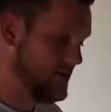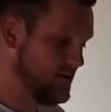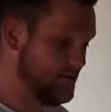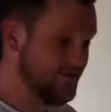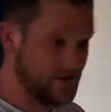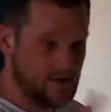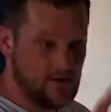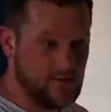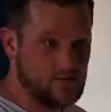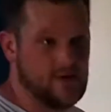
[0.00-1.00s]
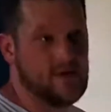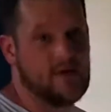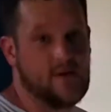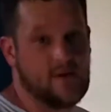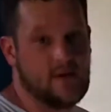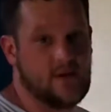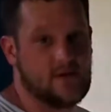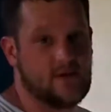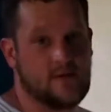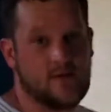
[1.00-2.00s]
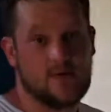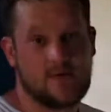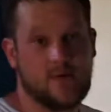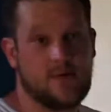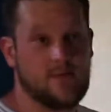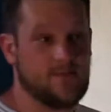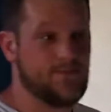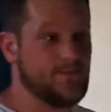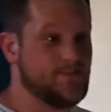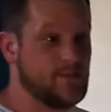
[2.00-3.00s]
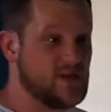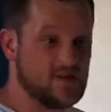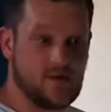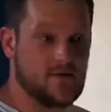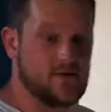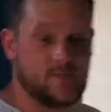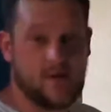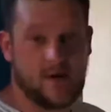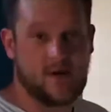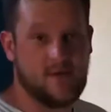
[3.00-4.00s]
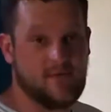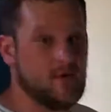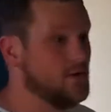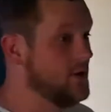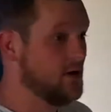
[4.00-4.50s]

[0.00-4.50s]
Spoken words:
We found another one like that in the kitchen. So that's another tip that I can give you.